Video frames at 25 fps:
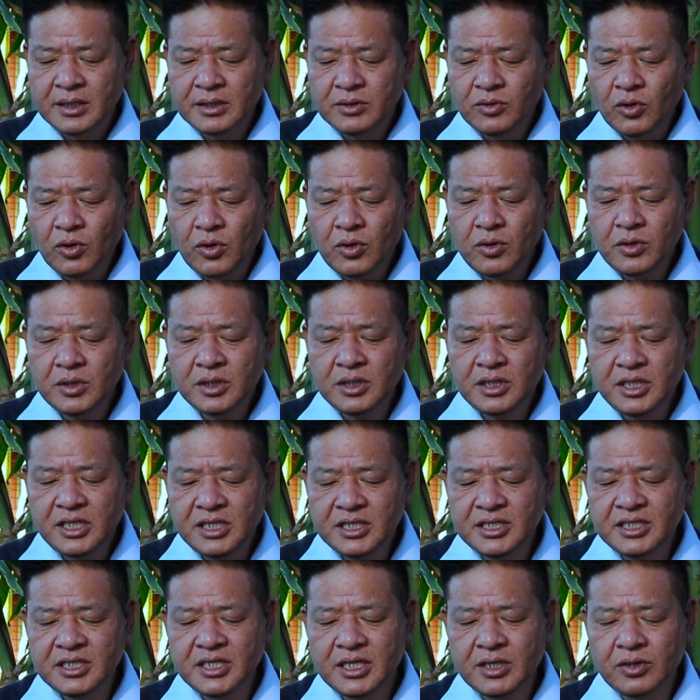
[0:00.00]
All
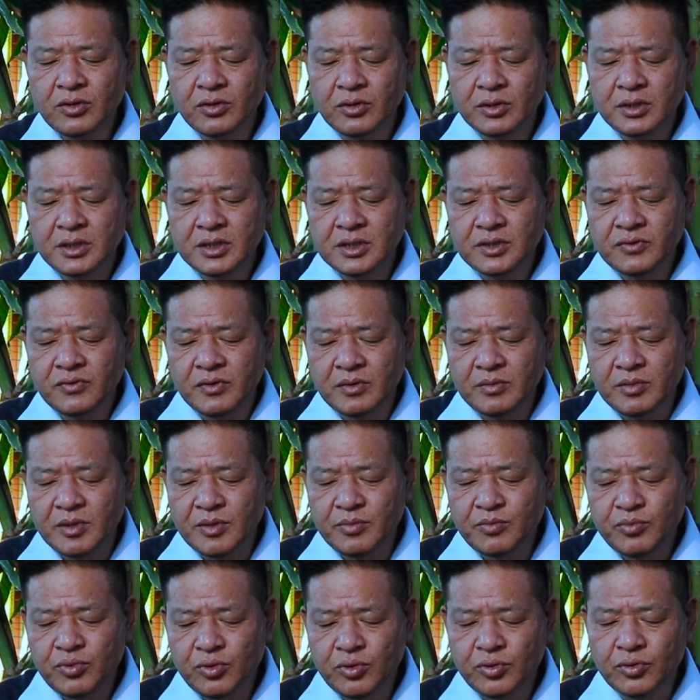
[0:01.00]
these stakeholders will
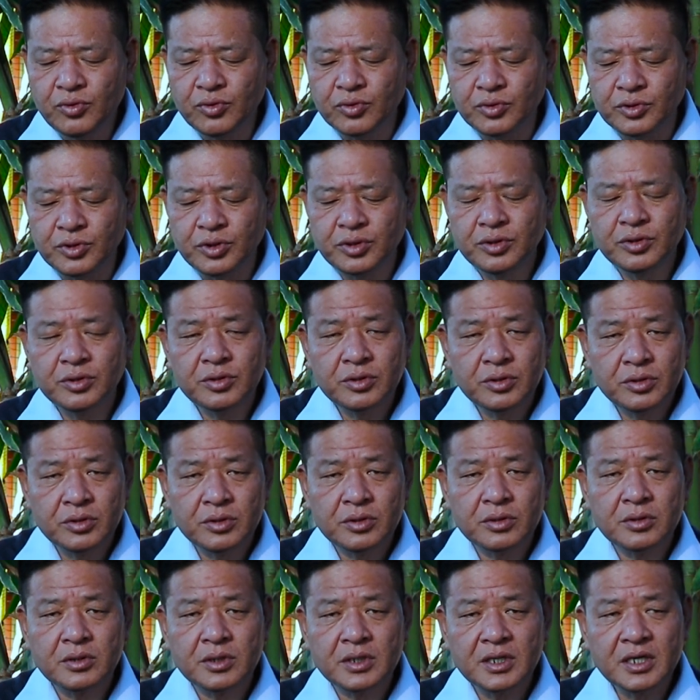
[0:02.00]
be pooled
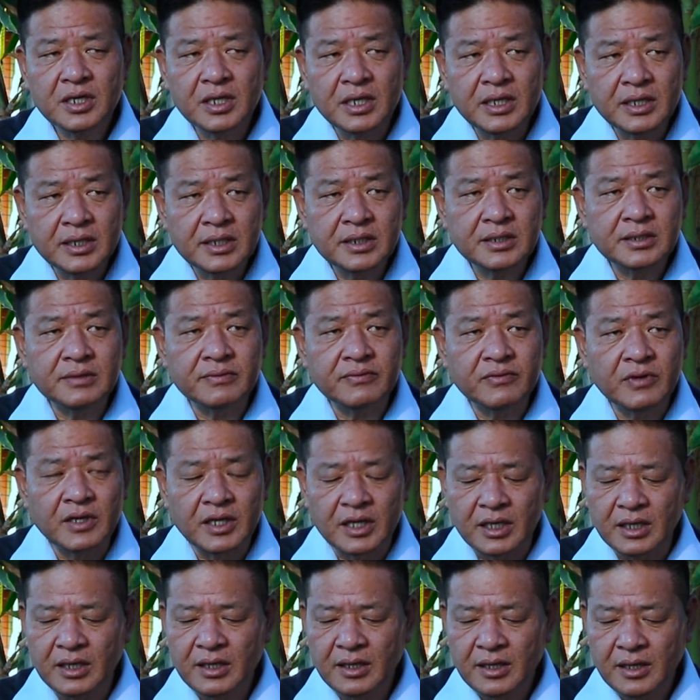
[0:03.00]

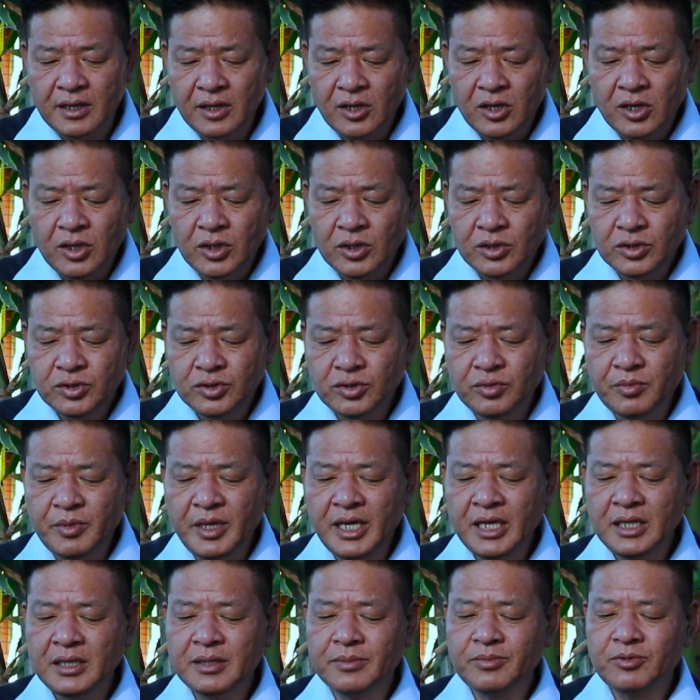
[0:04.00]
collectively to
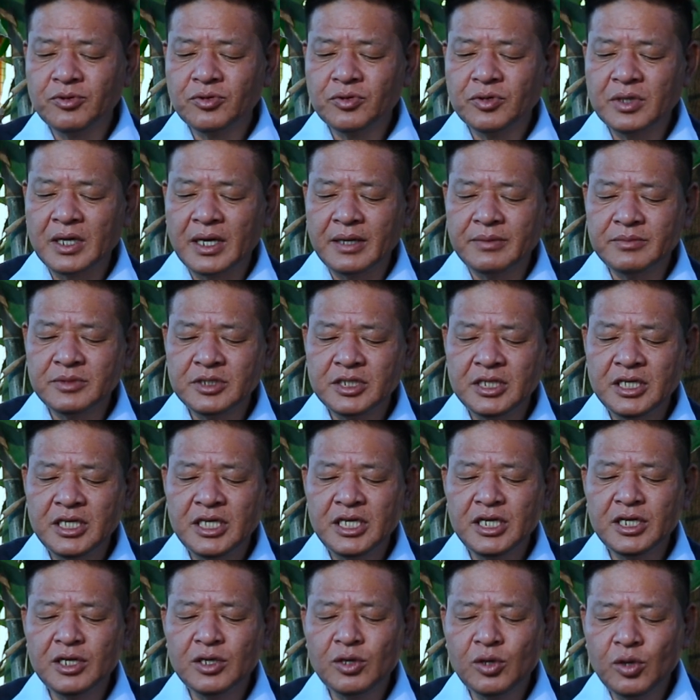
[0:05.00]
make the programs,
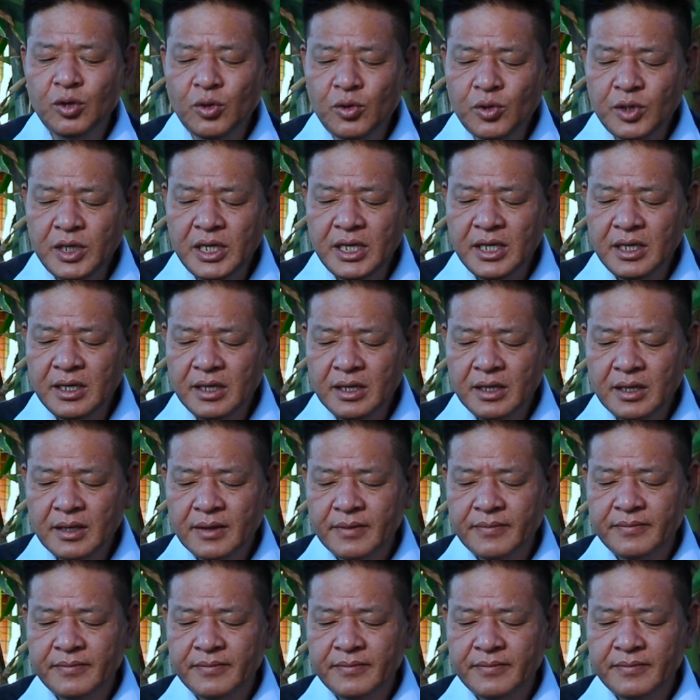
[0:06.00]
including